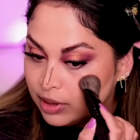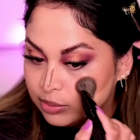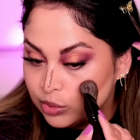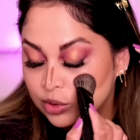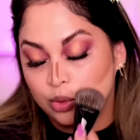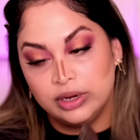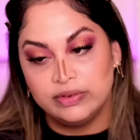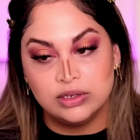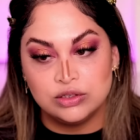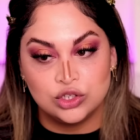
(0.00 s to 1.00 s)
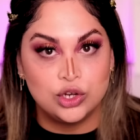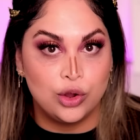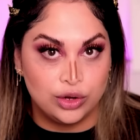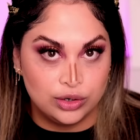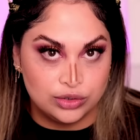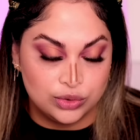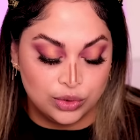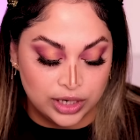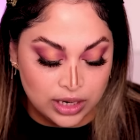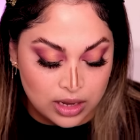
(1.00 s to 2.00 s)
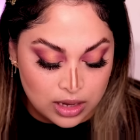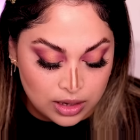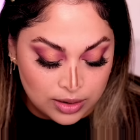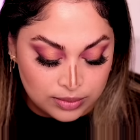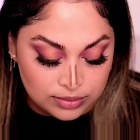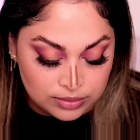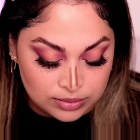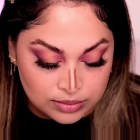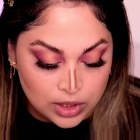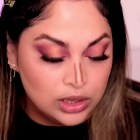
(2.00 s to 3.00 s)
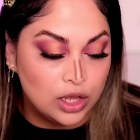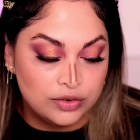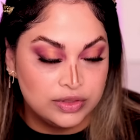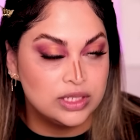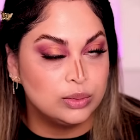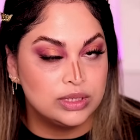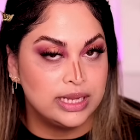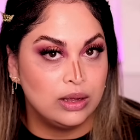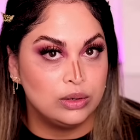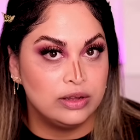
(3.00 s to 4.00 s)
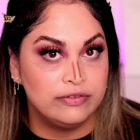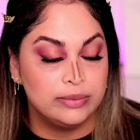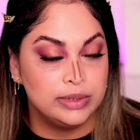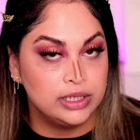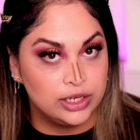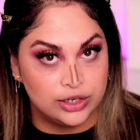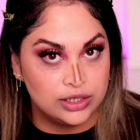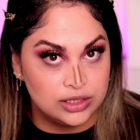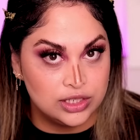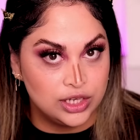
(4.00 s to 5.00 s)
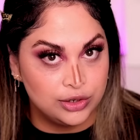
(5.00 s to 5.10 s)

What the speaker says: Mahmood or even just heard her story, a lot of this will sound familiar to